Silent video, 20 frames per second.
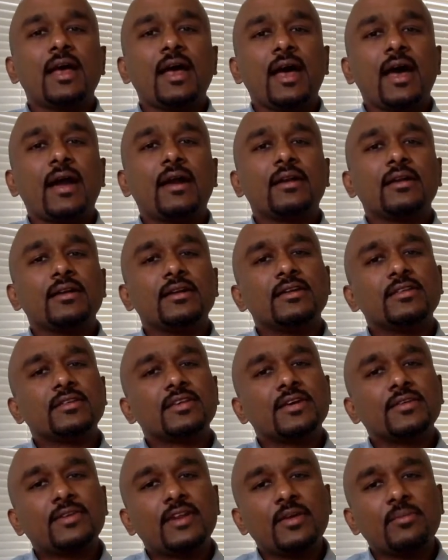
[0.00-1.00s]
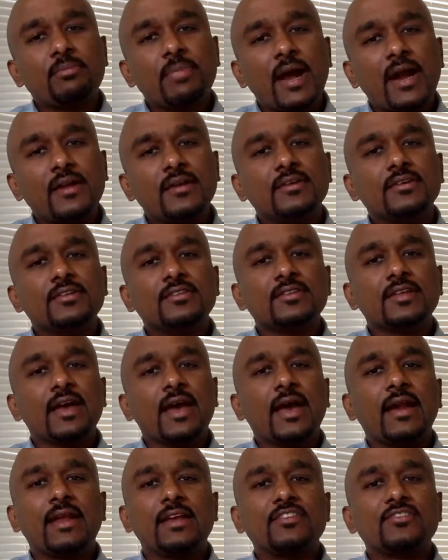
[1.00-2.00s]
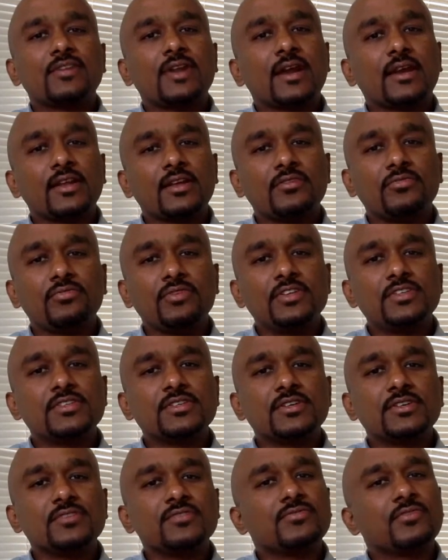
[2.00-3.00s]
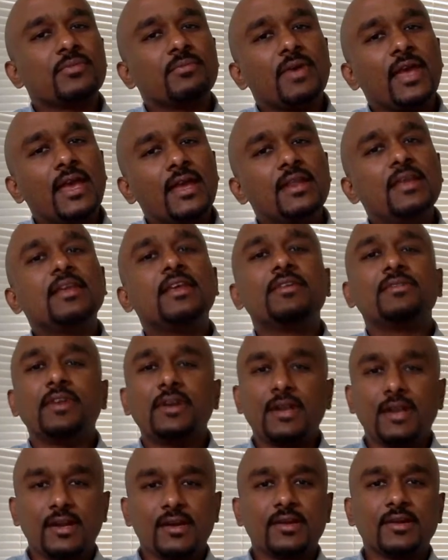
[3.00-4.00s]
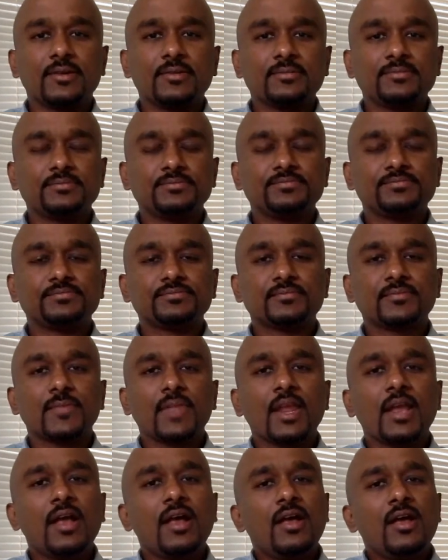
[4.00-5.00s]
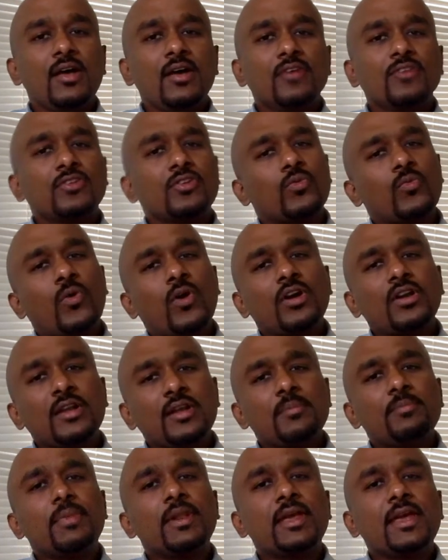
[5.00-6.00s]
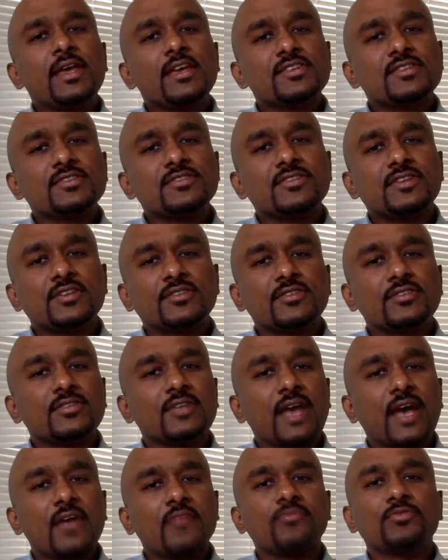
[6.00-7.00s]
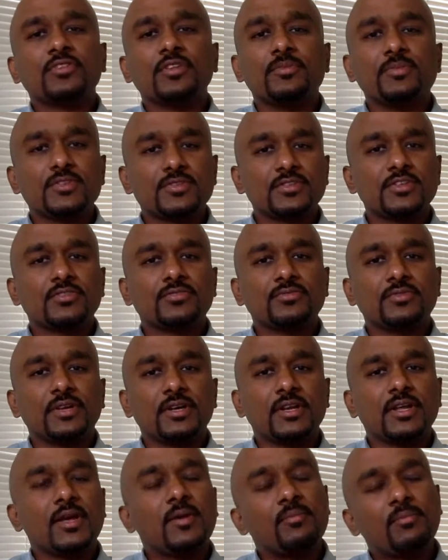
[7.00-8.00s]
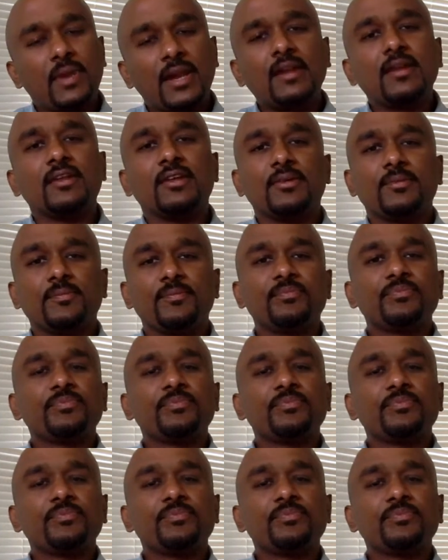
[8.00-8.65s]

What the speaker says: at discovering patterns and extracting features from any given data. So now what implications does this have for the business world? Plenty.